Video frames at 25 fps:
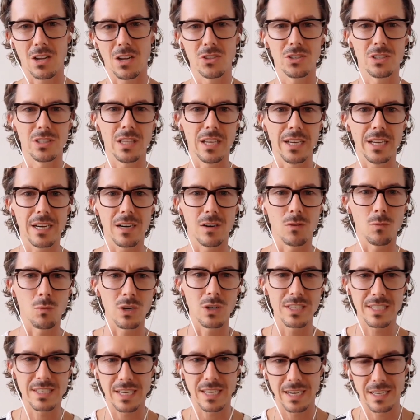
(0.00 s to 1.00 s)
colored light on
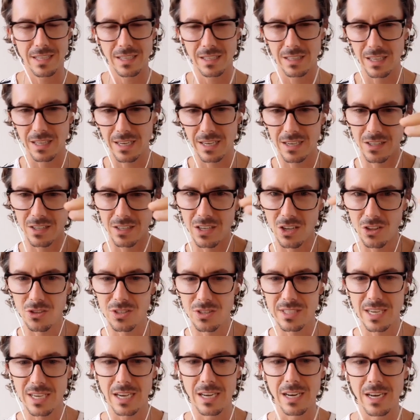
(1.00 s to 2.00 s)
one side, the light on the other
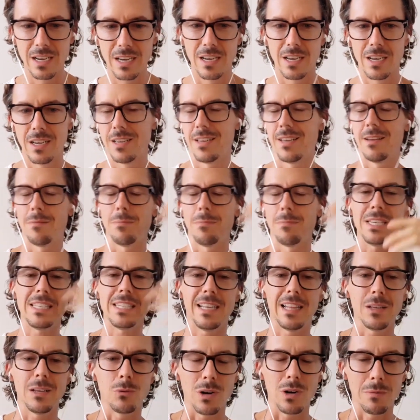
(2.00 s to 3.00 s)
side.
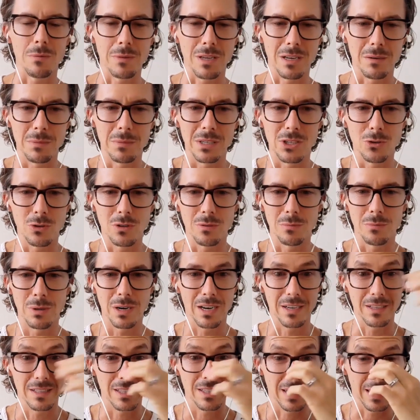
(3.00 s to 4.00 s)
Basically what I'm going to be doing. But
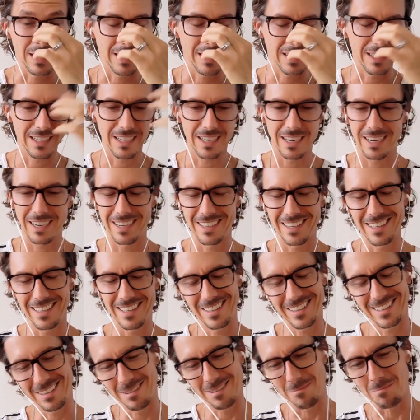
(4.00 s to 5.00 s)
I like
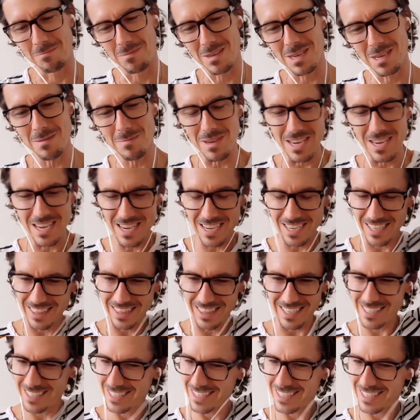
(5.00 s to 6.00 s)
me being in
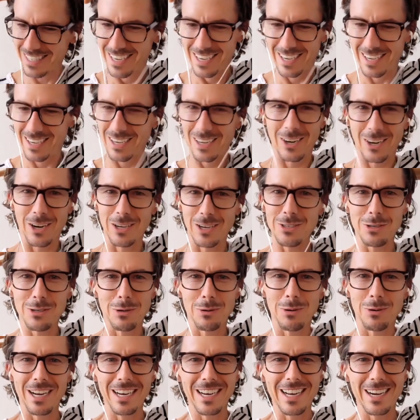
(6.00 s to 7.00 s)
this country
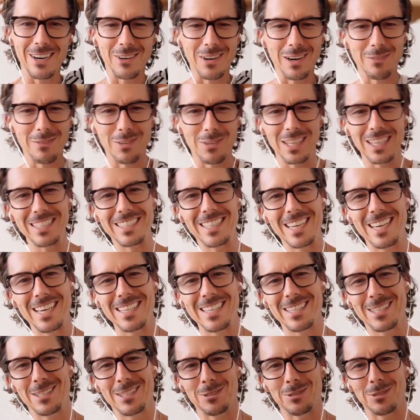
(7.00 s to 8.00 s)
right now and everything
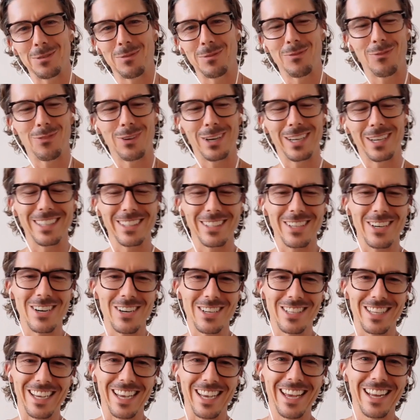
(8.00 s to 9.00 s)
takes so friggin'
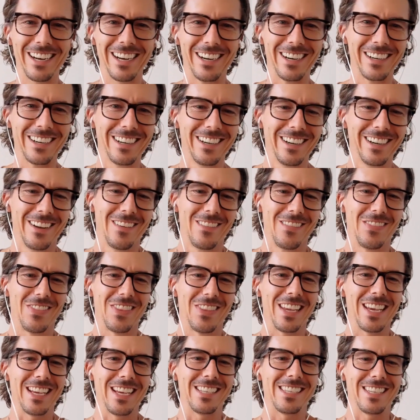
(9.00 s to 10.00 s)
long to get here.
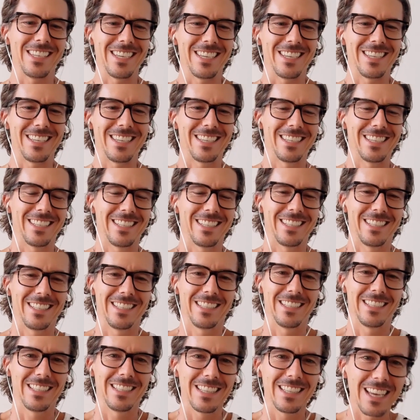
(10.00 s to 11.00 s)
It's just
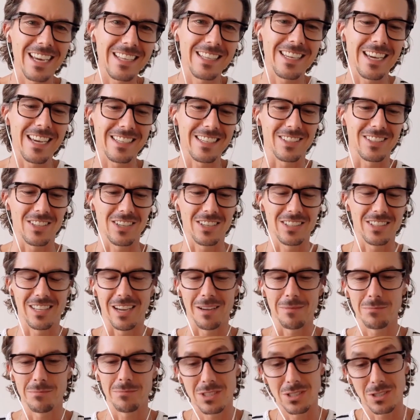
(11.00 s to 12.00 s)
it takes a long
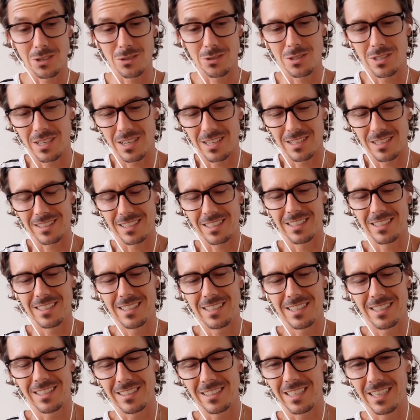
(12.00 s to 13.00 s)
time. So
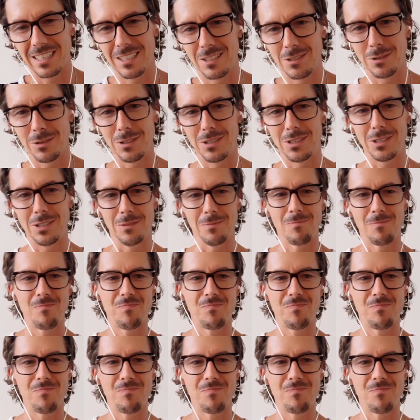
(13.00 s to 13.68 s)
I'll get to it too.